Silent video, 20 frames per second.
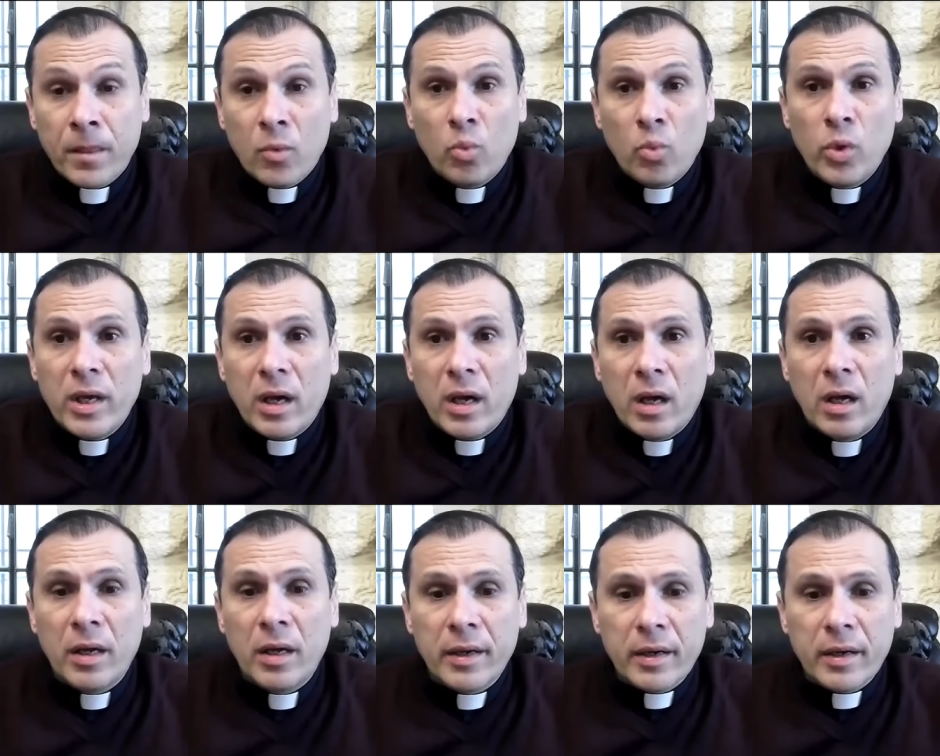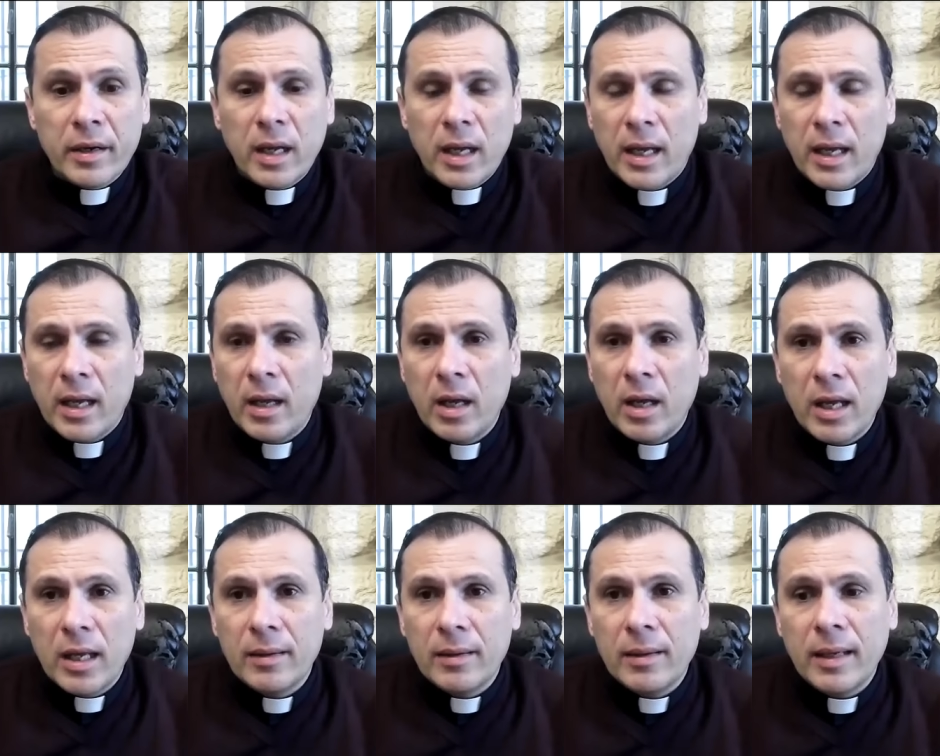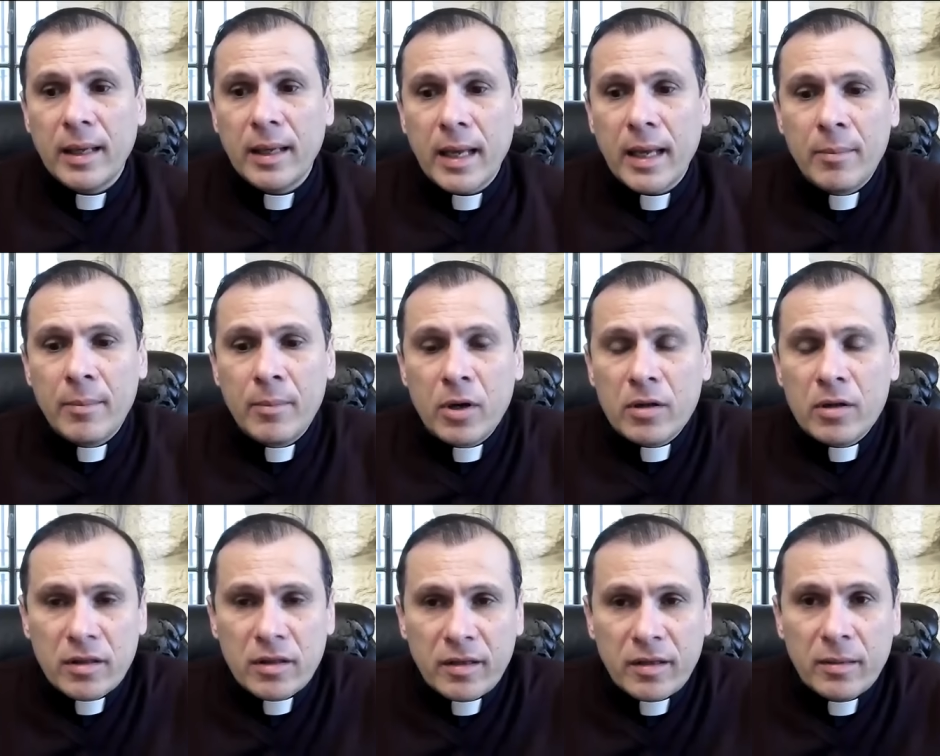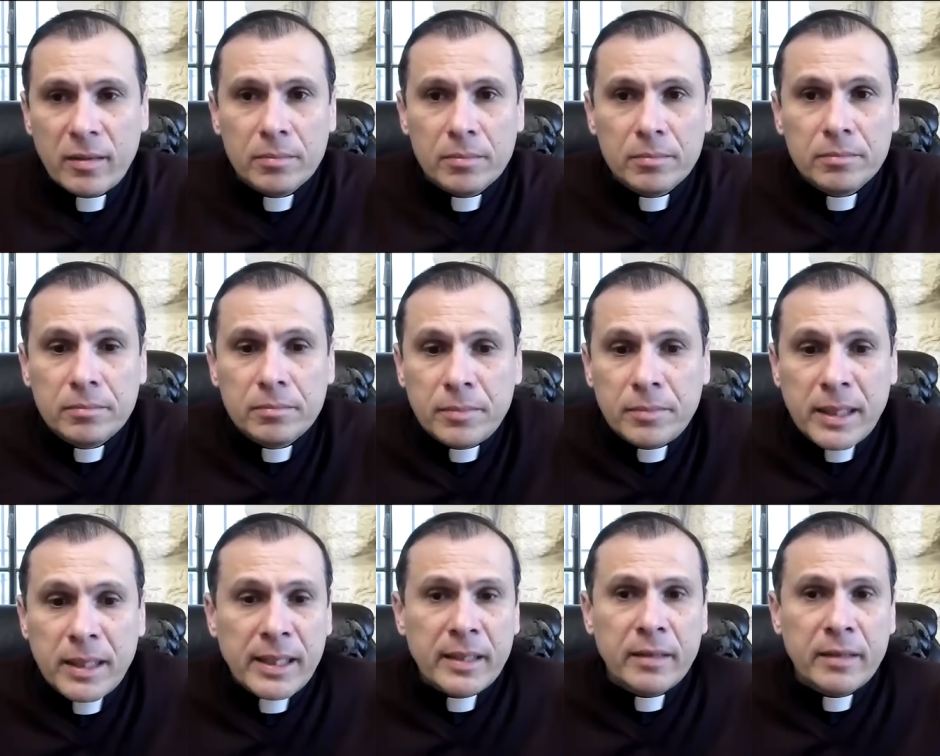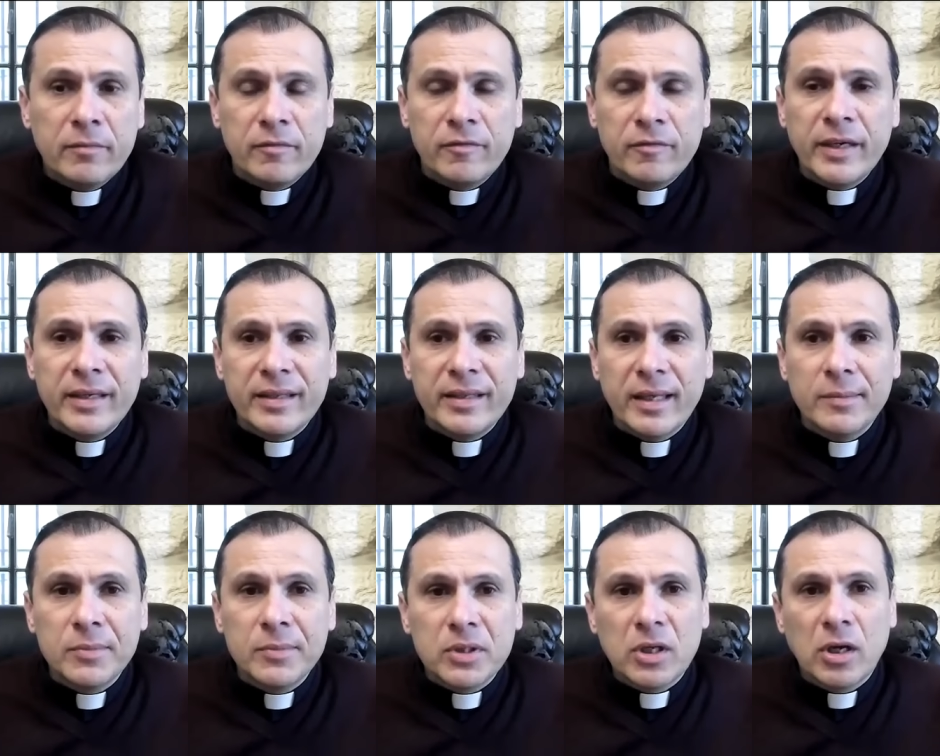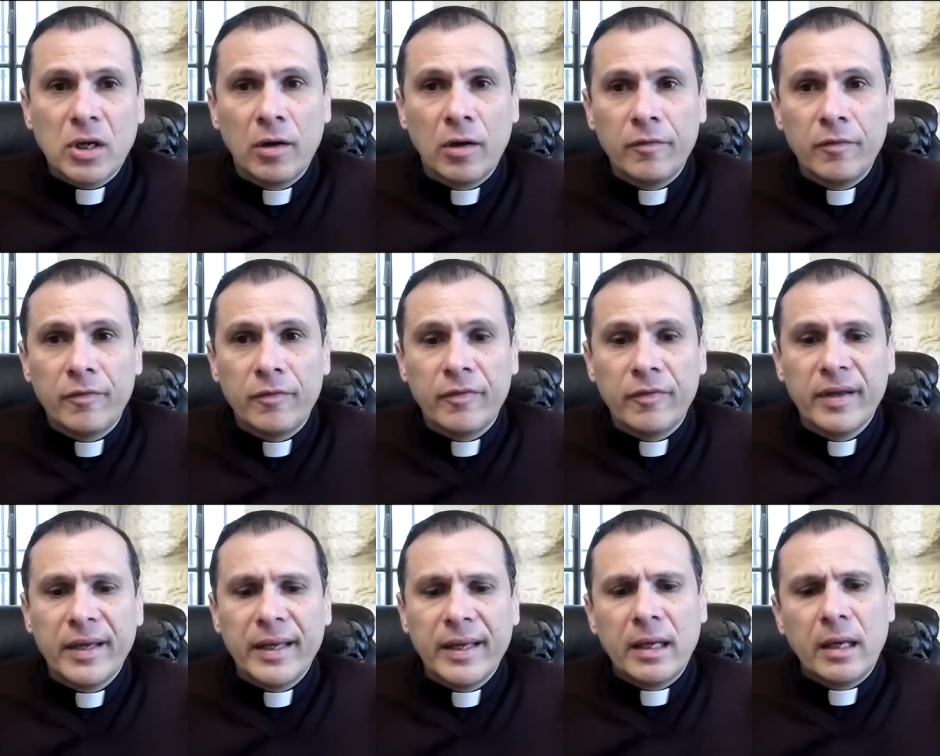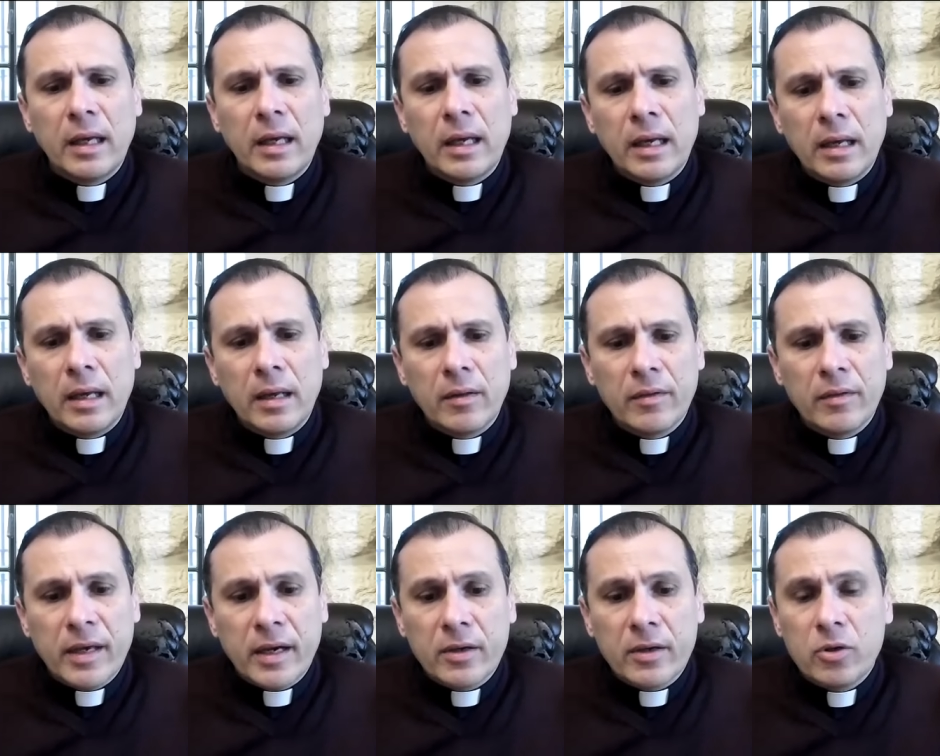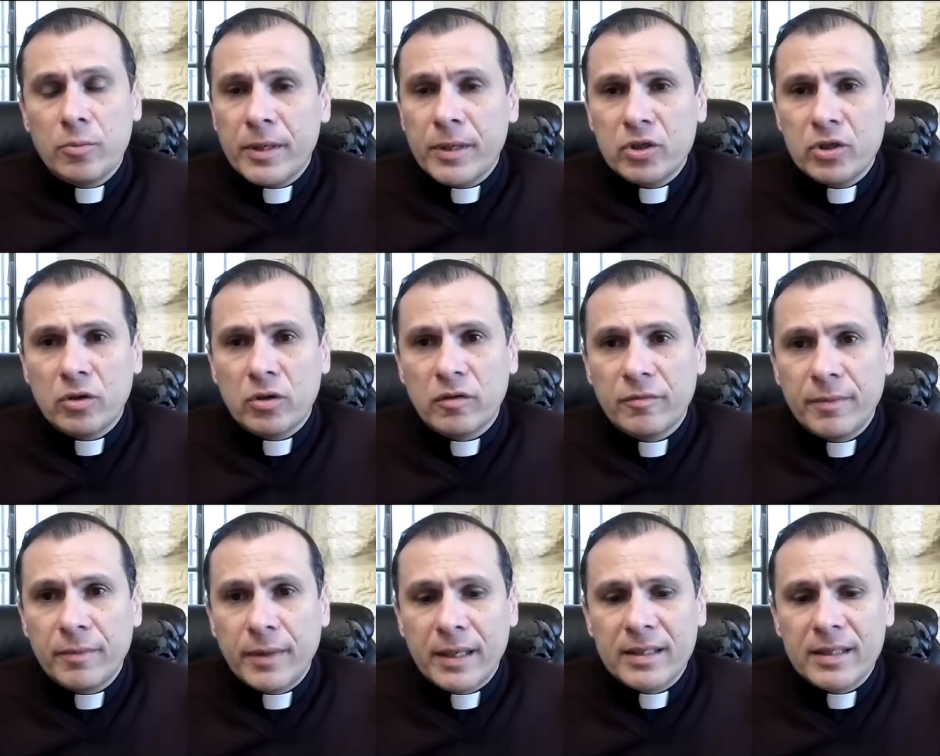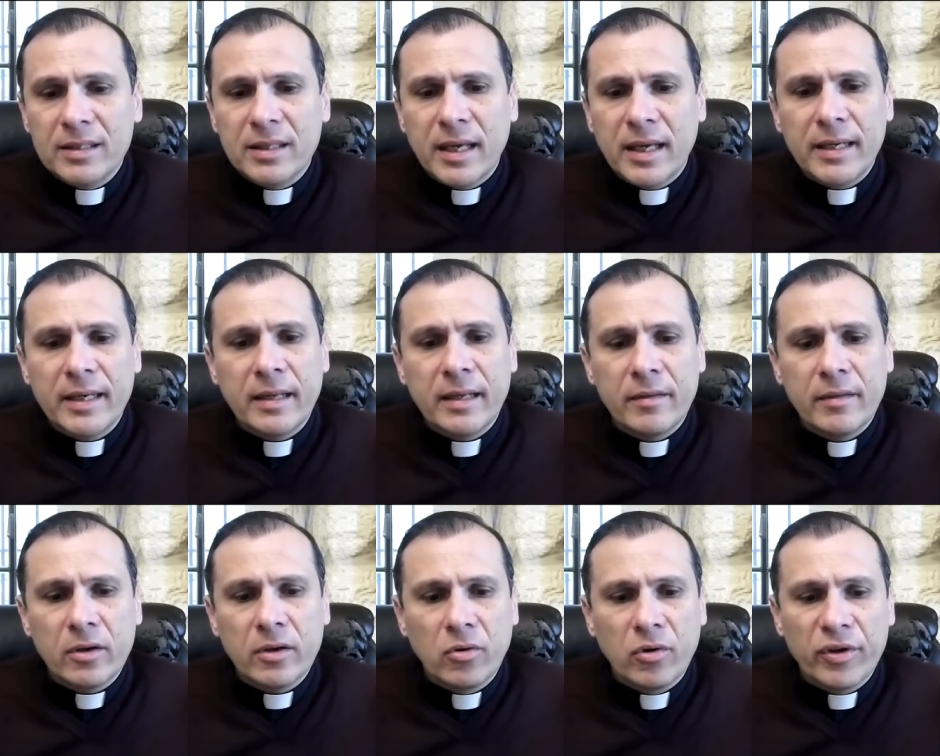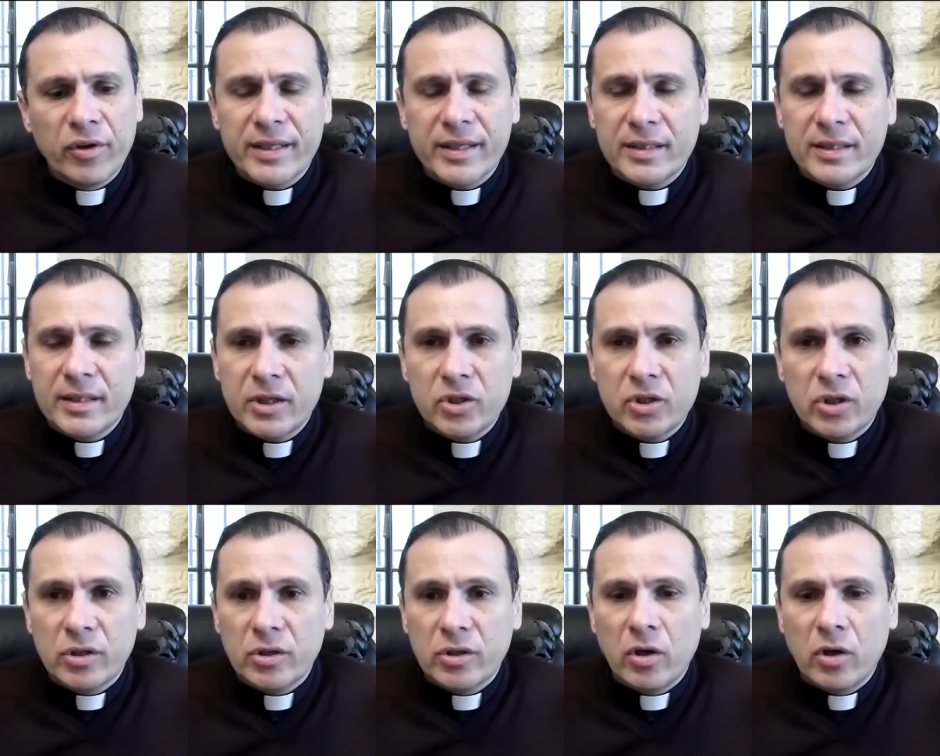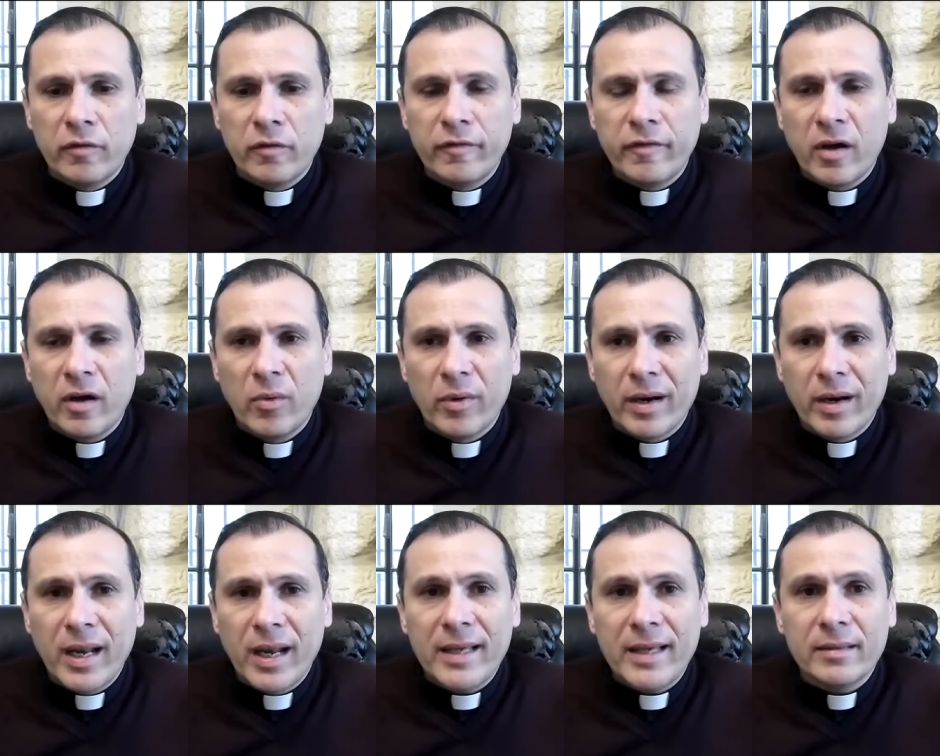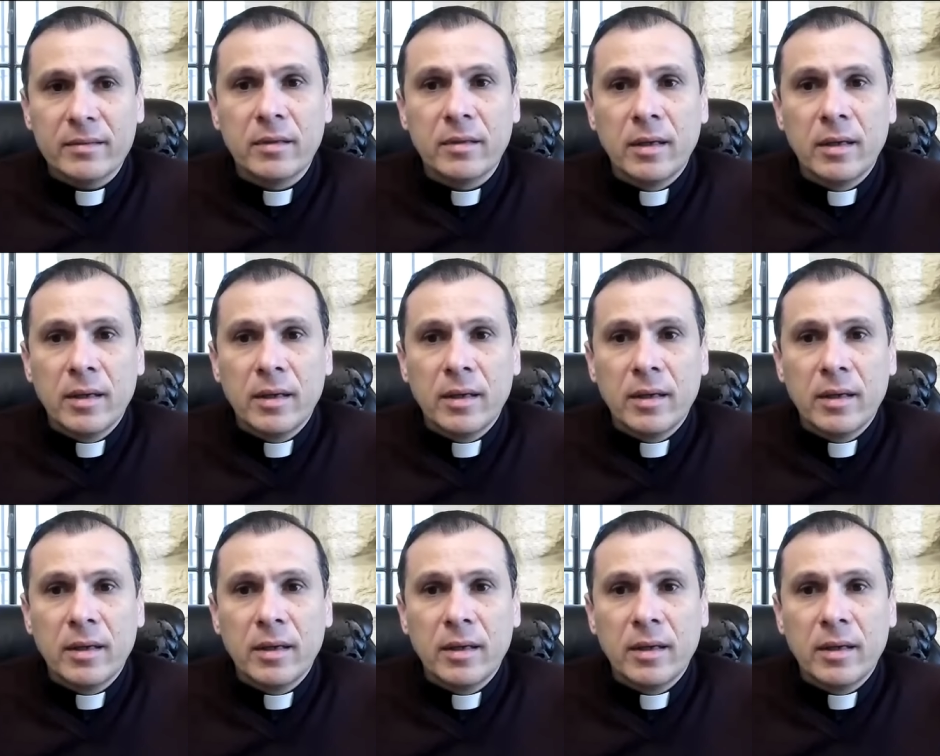we are uh, uh, among the main victims of uh, the occupation of Palestine and the colonization of our land.